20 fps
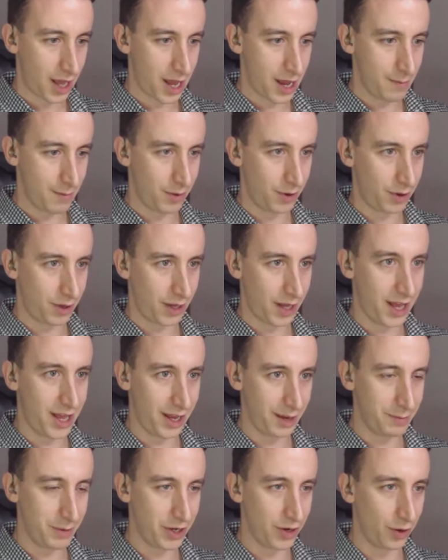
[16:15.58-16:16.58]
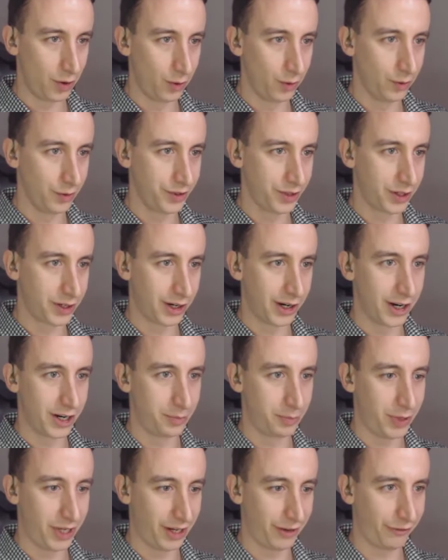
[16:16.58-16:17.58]
I'm I'm an old
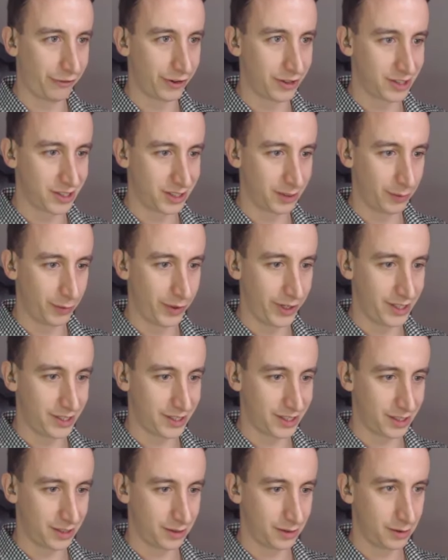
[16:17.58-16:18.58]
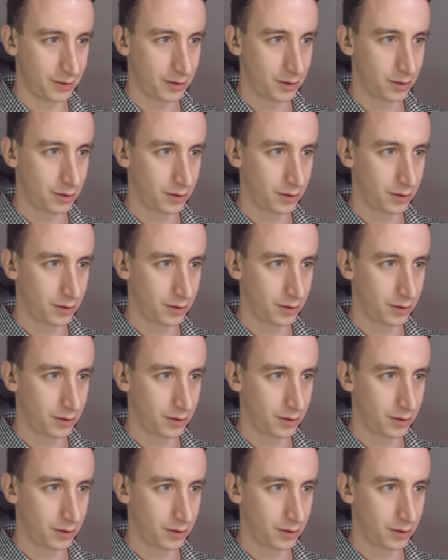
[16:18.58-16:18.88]
guard pig for some reason.